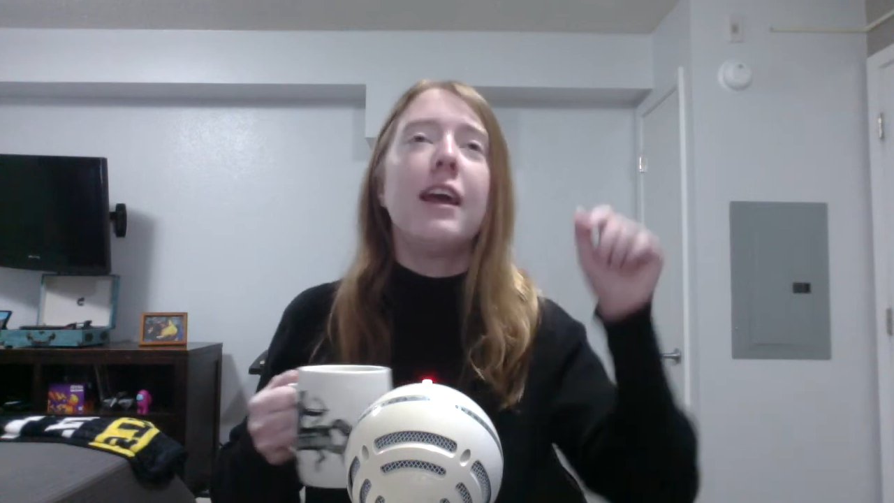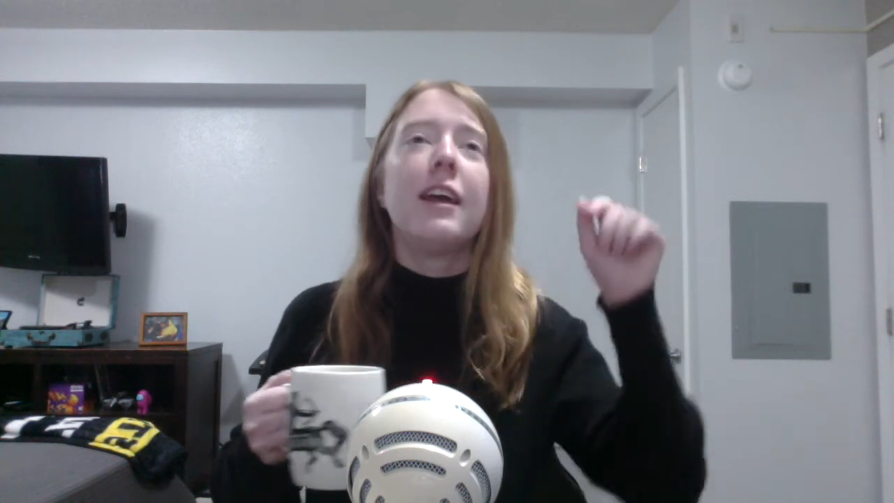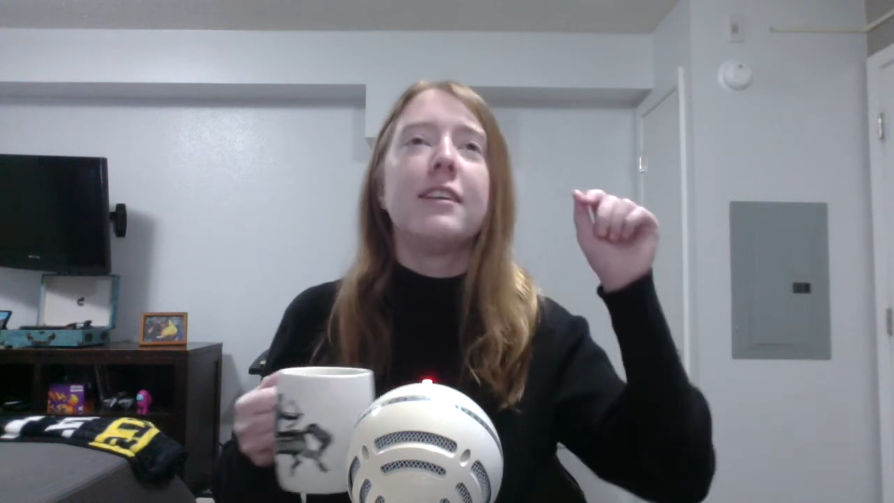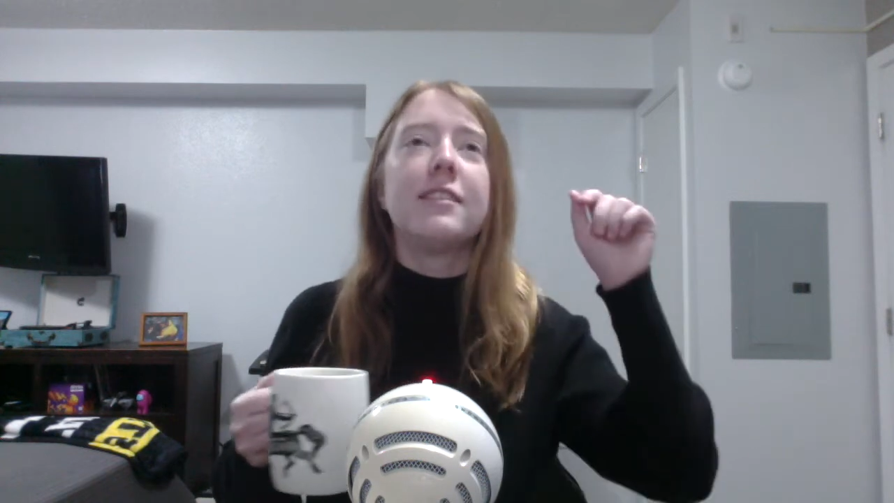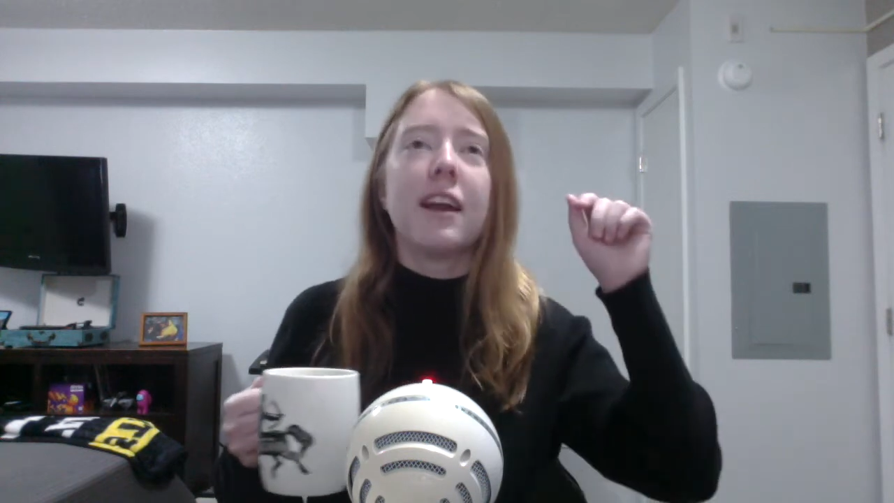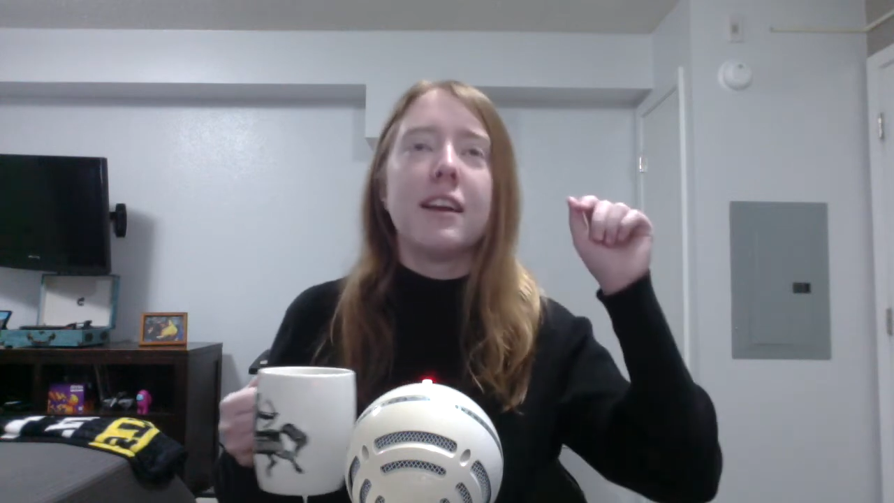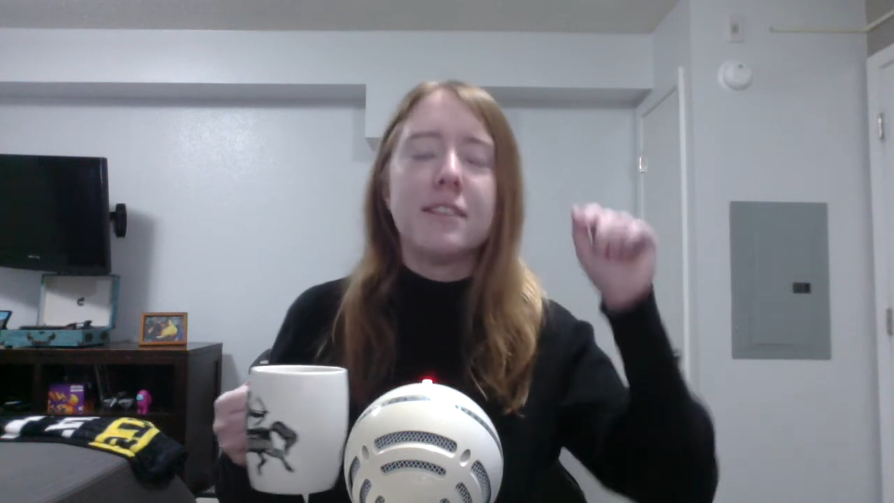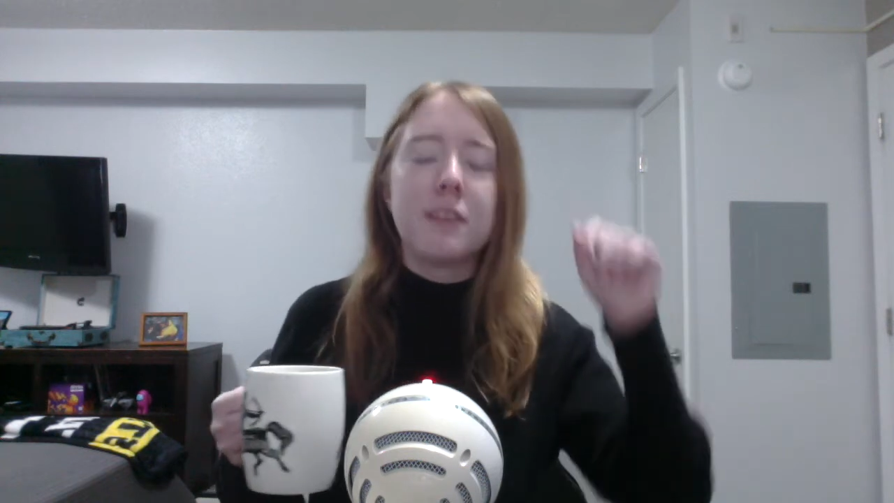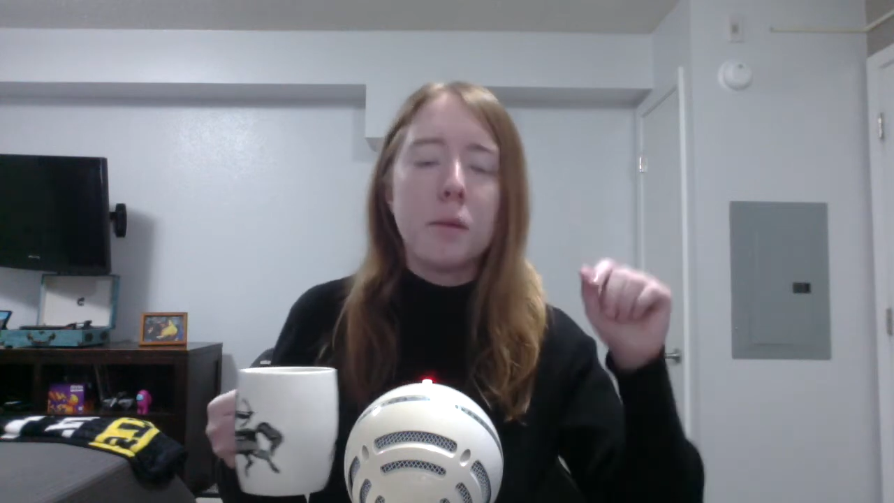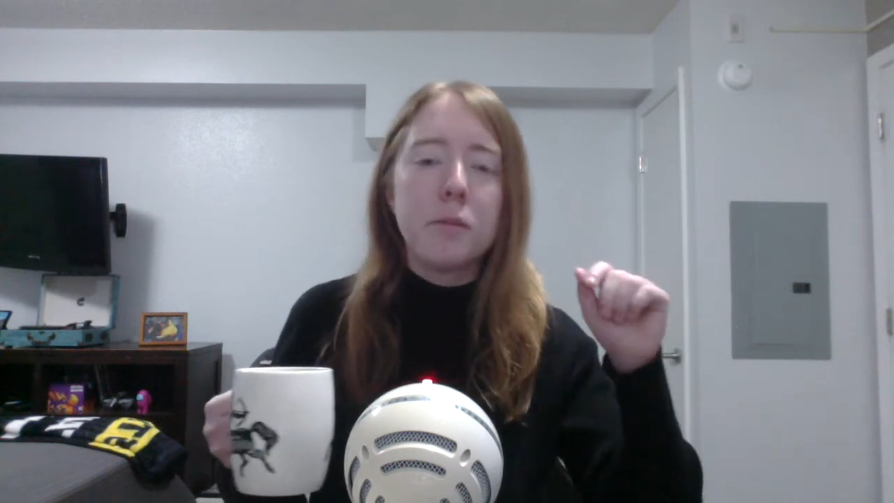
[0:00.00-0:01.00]
is a
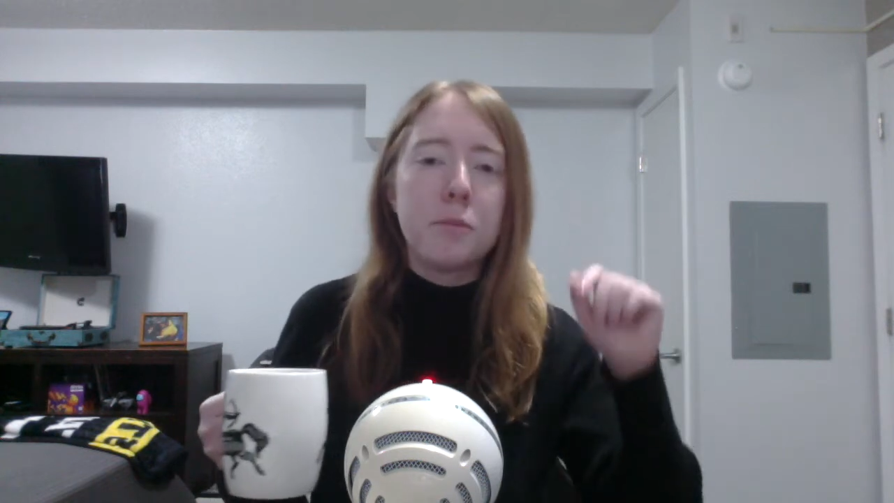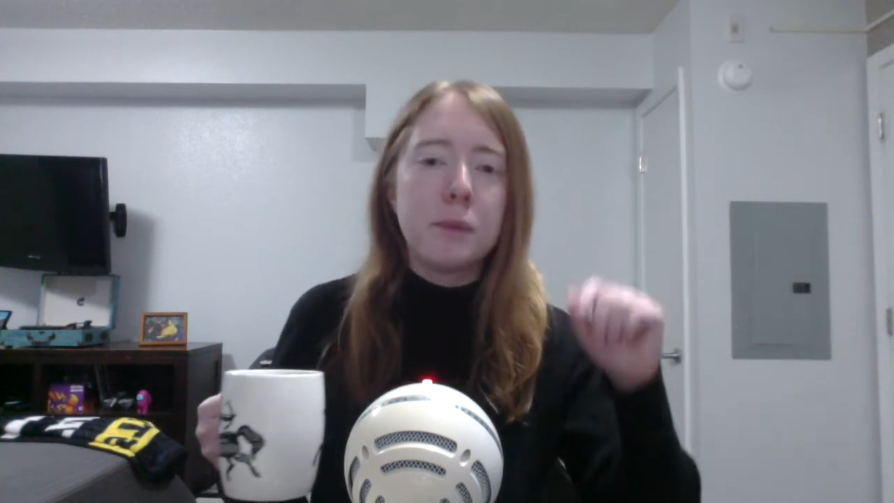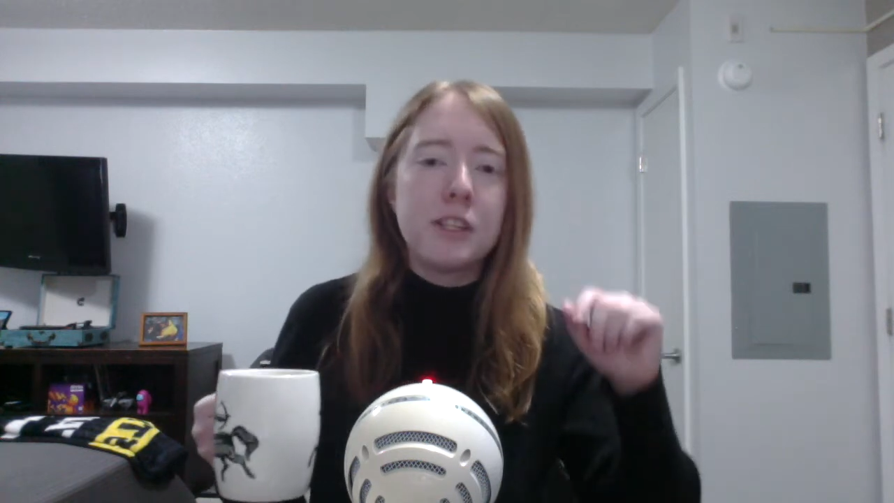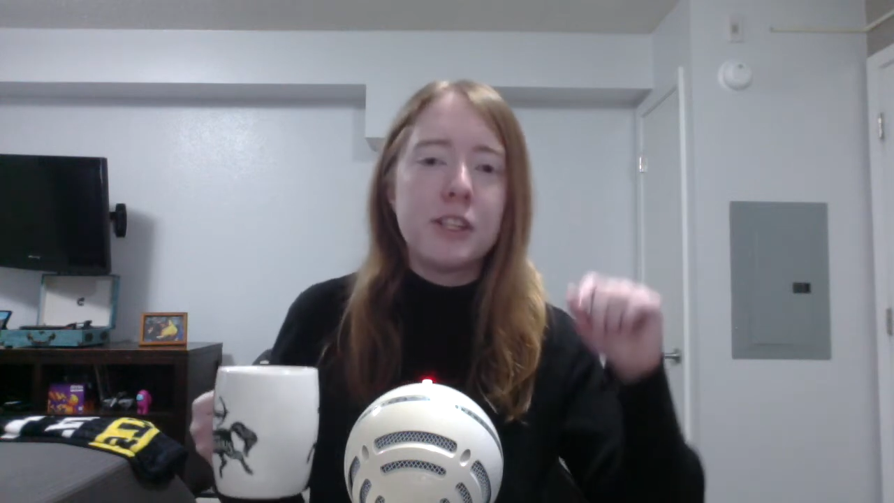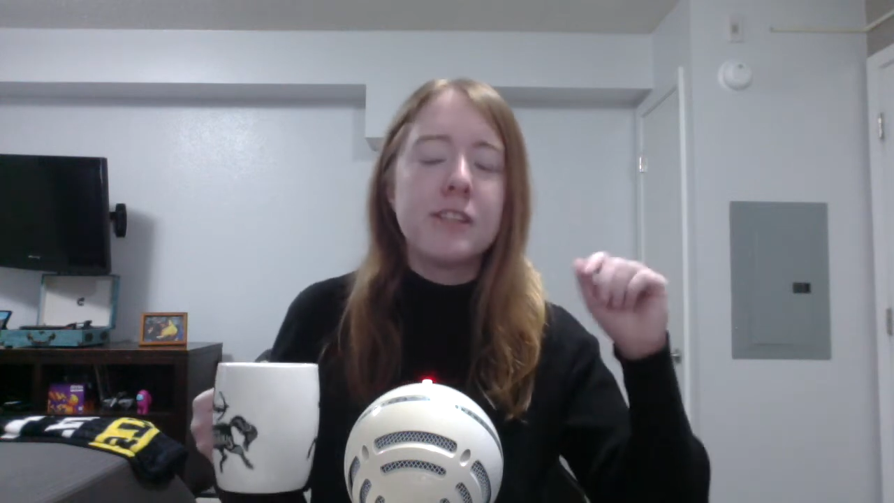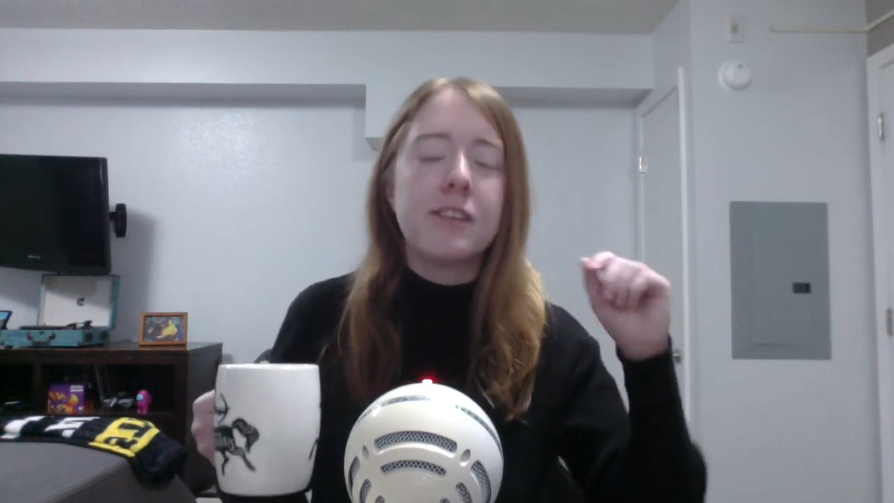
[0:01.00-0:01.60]
subspecies